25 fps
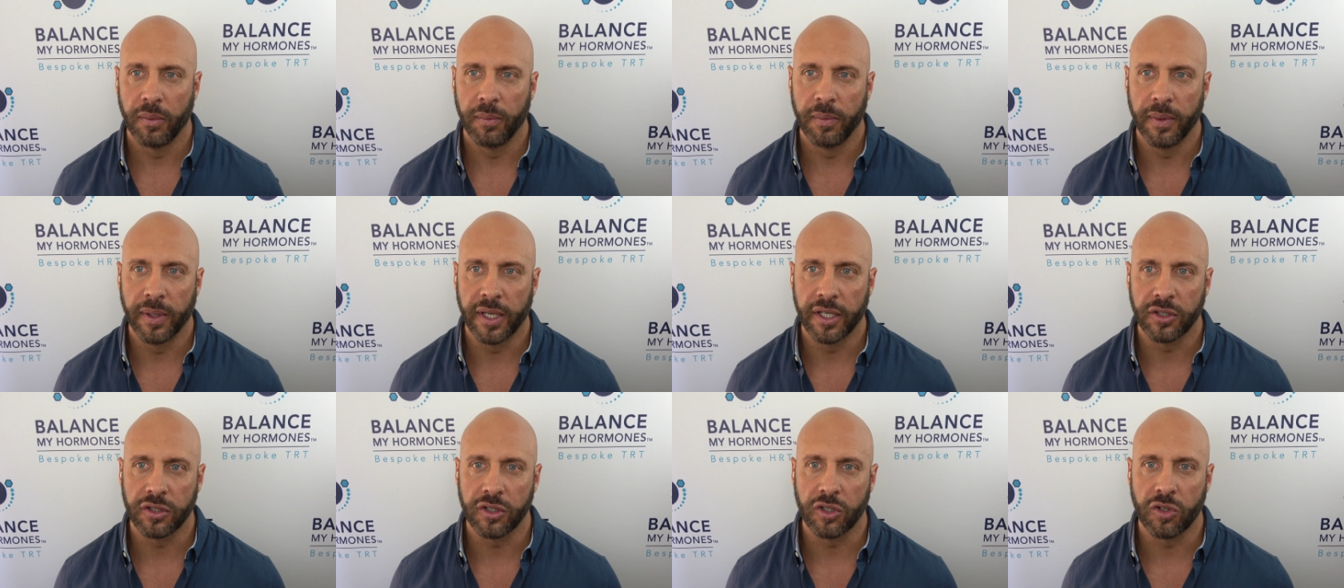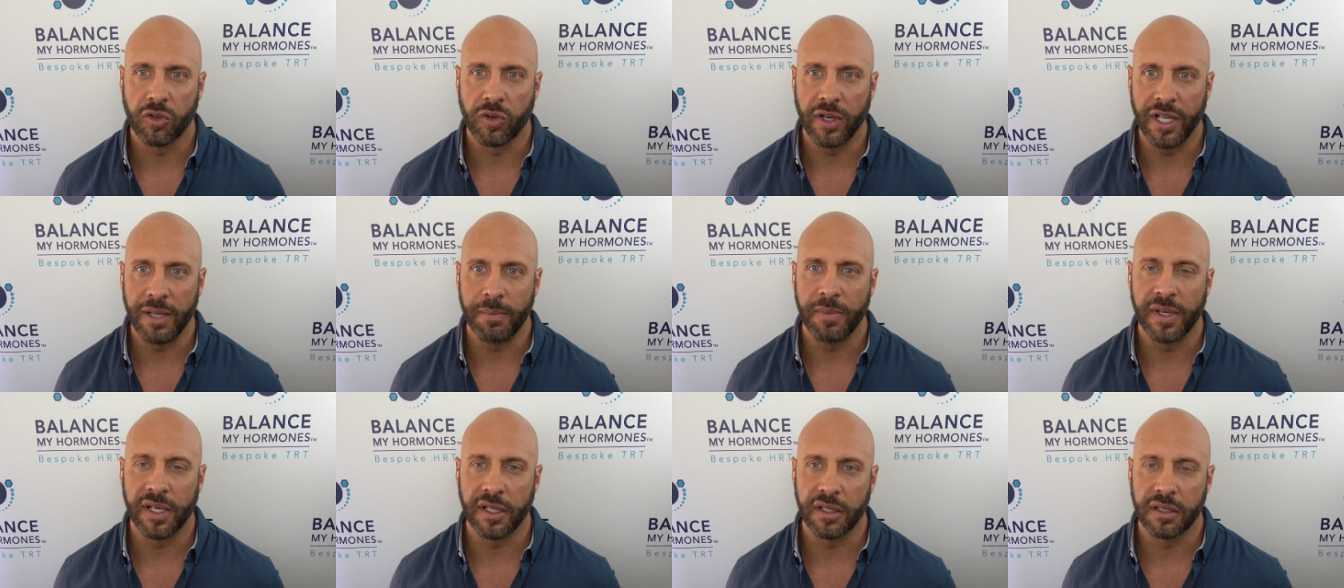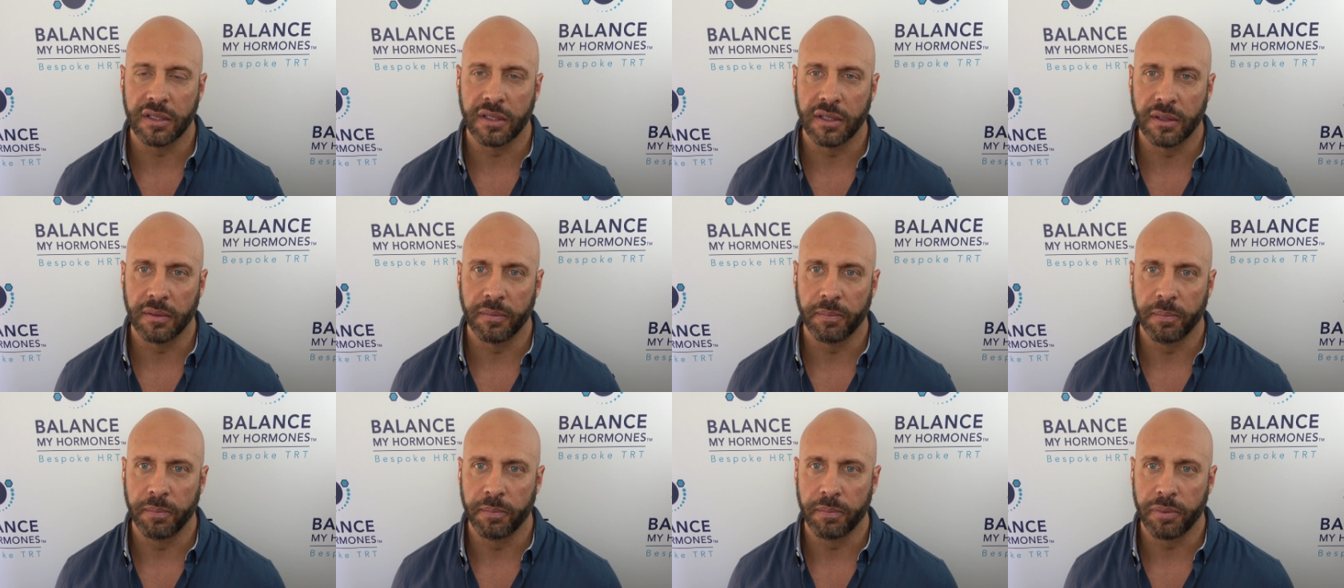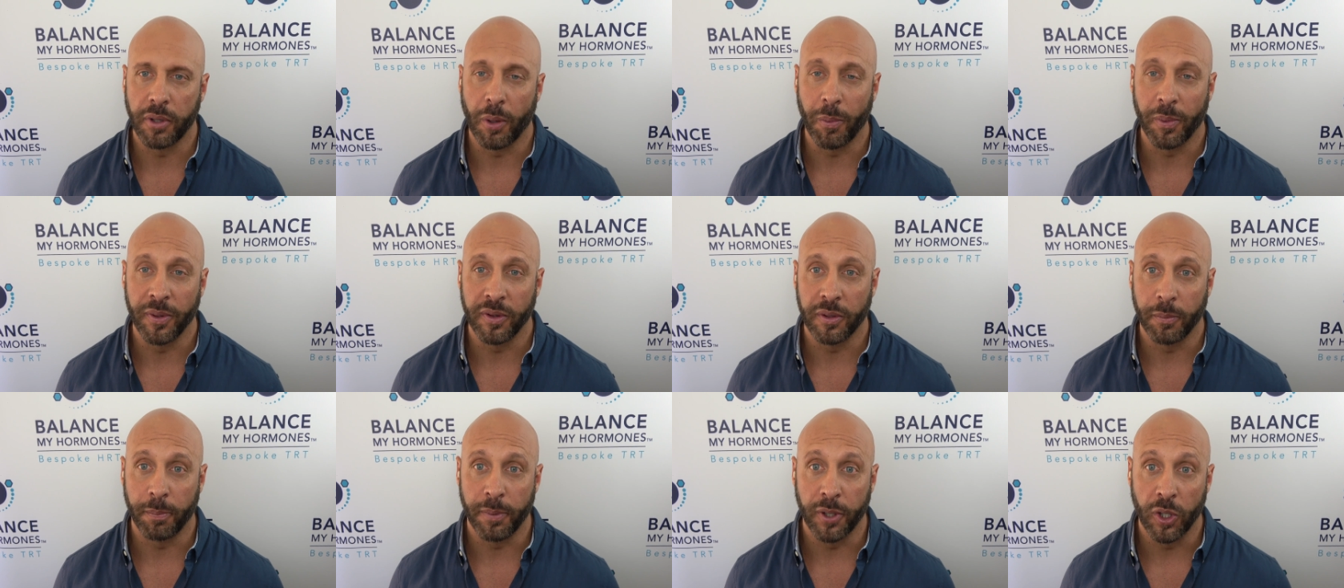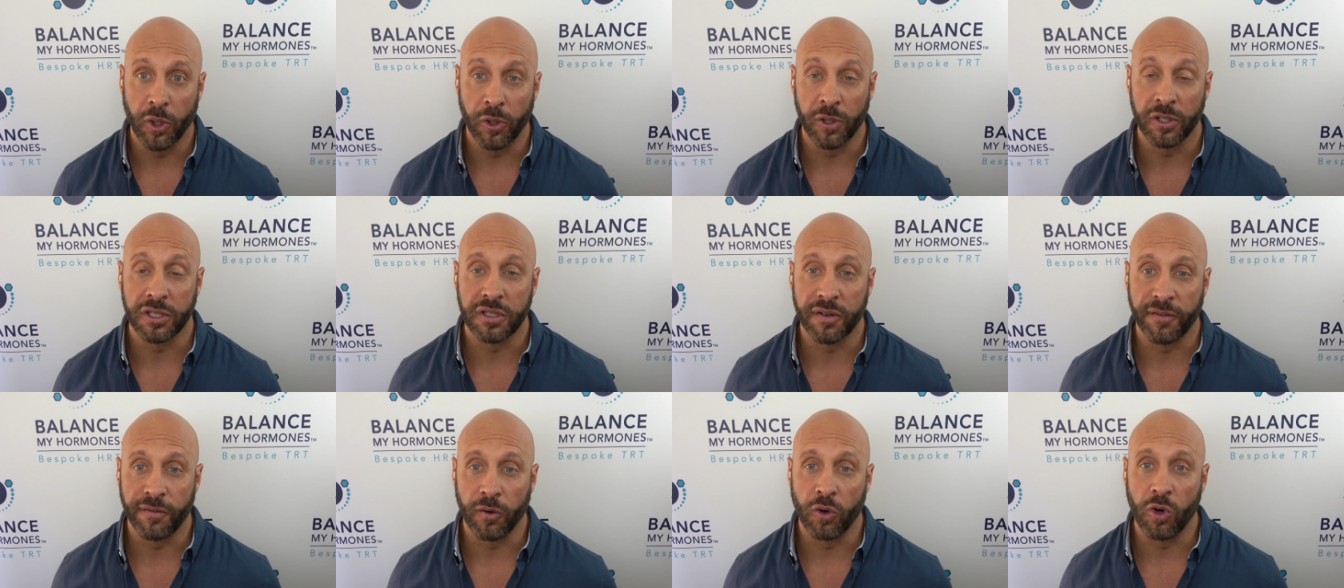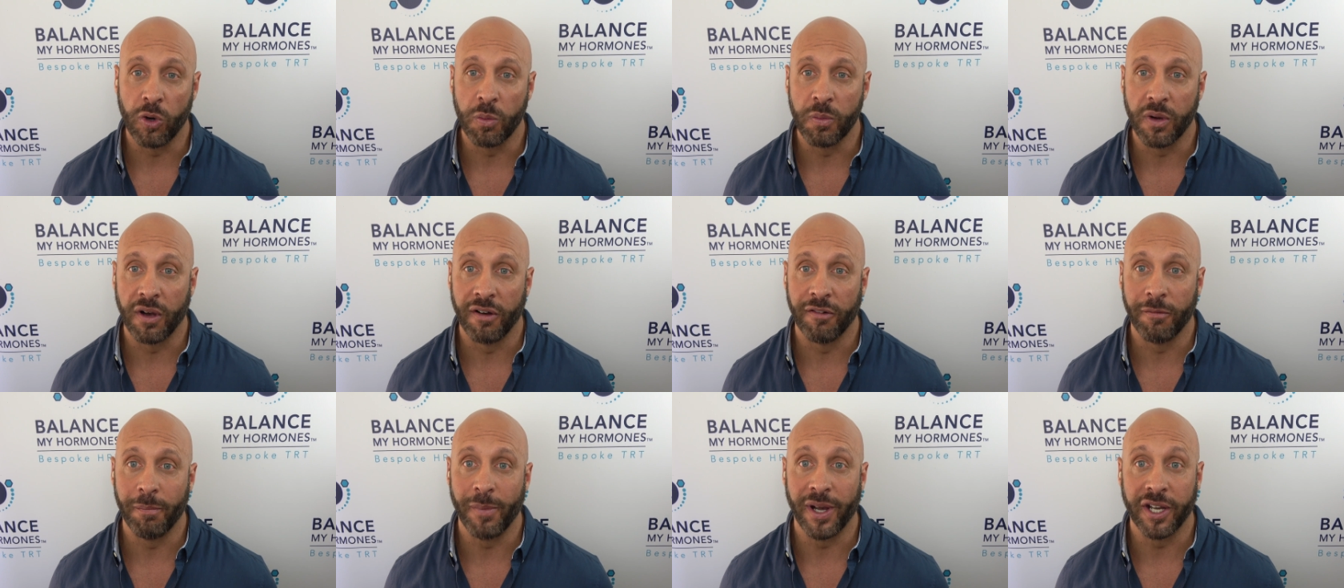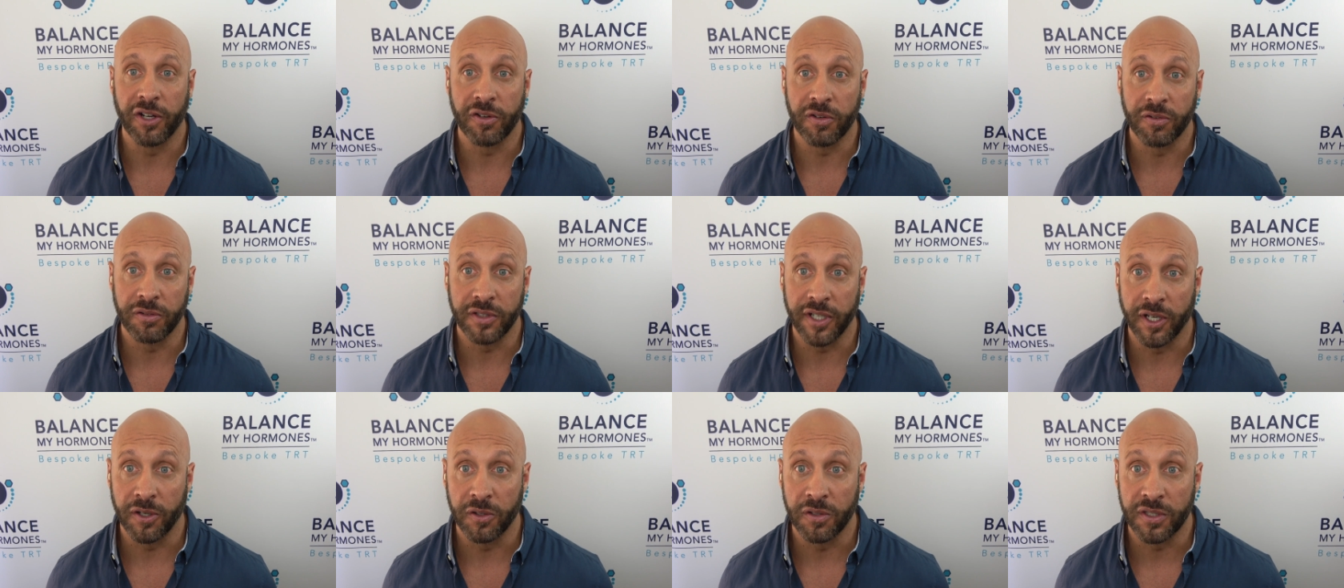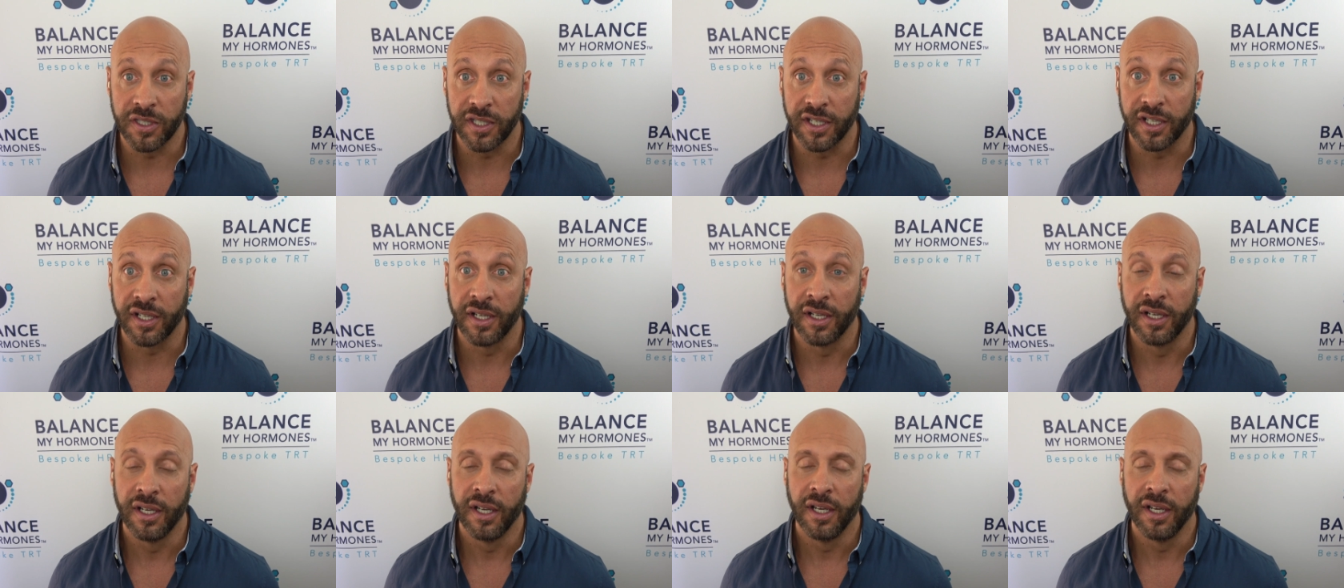because a cream is the probably the purest form of microdosing,